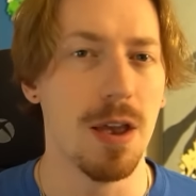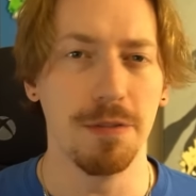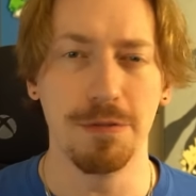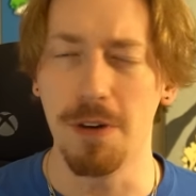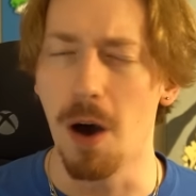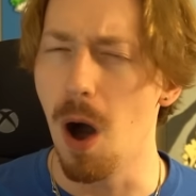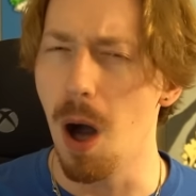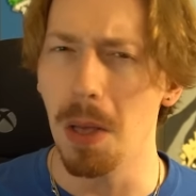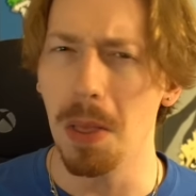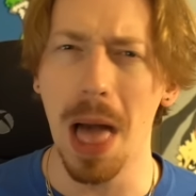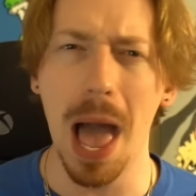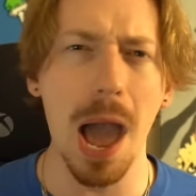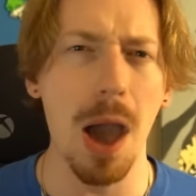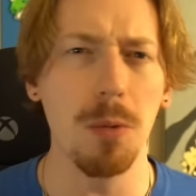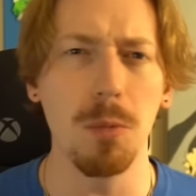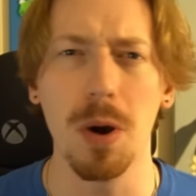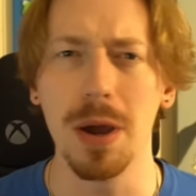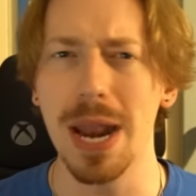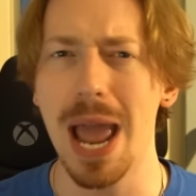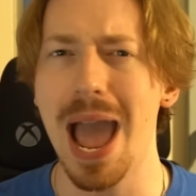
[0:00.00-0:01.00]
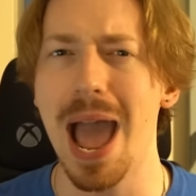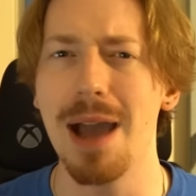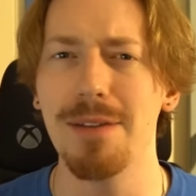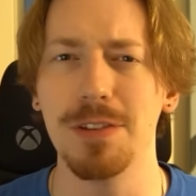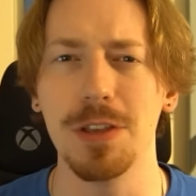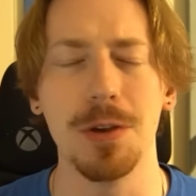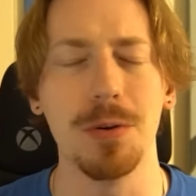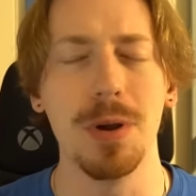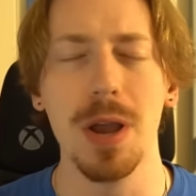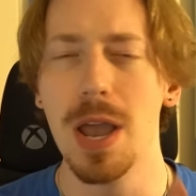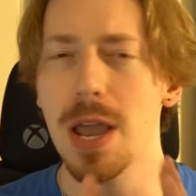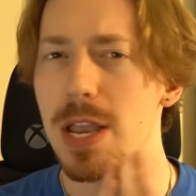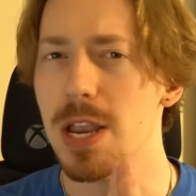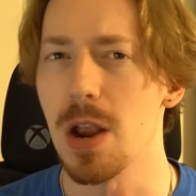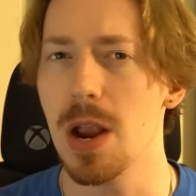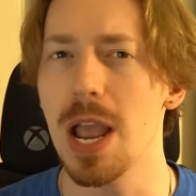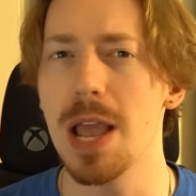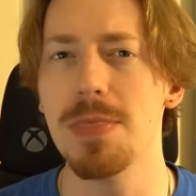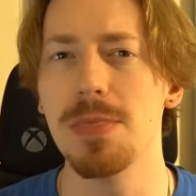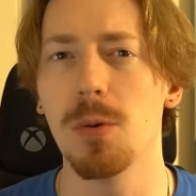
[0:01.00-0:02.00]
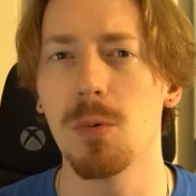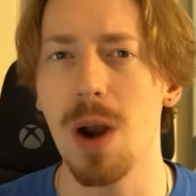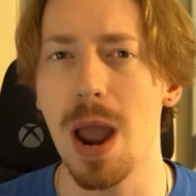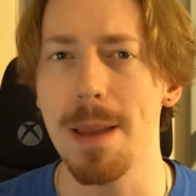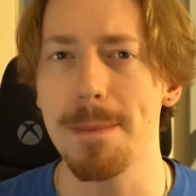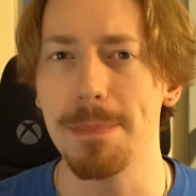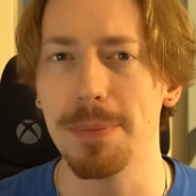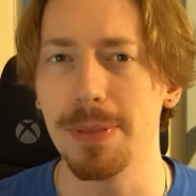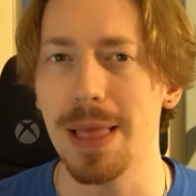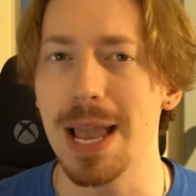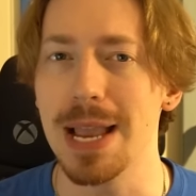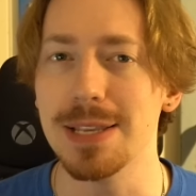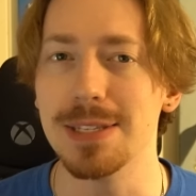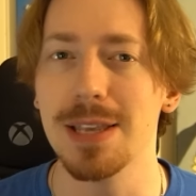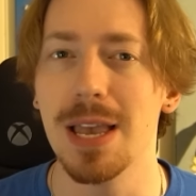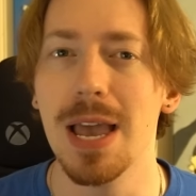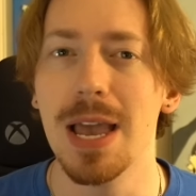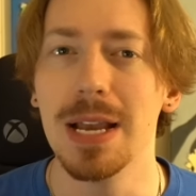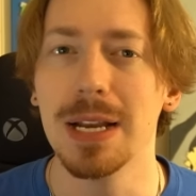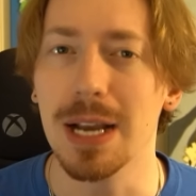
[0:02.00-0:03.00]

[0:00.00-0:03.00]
Fallout, what have you, you're in the right place.